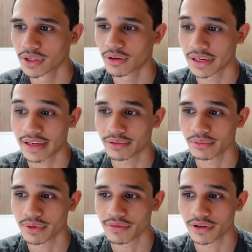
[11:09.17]

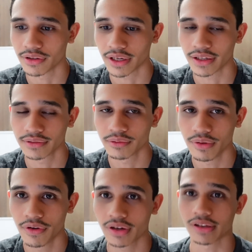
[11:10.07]
again, we've all
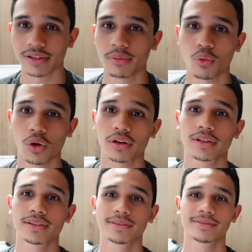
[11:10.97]
got some
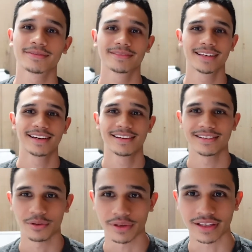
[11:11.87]
work
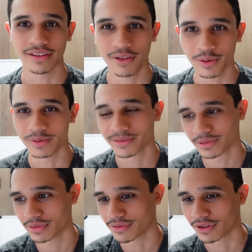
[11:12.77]
that we can do.
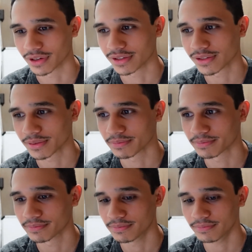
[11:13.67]
We've all got some
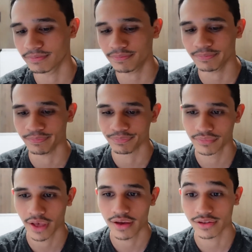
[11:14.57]

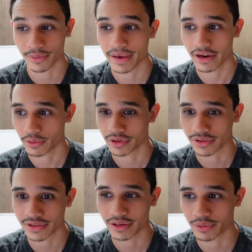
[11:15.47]
some
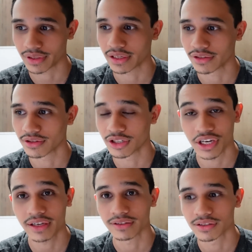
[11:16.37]
areas that we need to
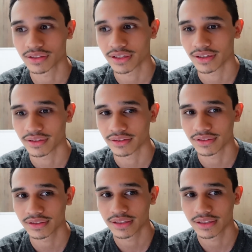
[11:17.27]
change, and